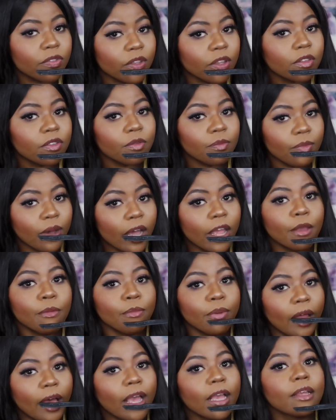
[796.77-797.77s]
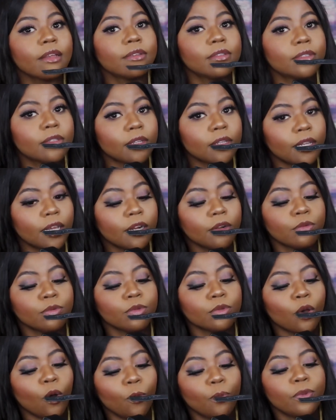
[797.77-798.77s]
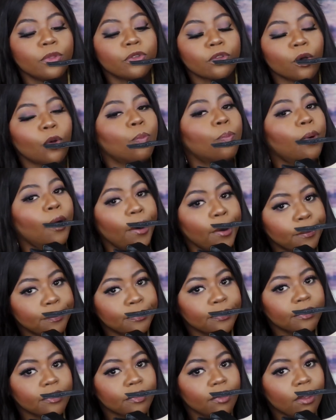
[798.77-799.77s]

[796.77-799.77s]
thing to buy a black stilettos open toe pumps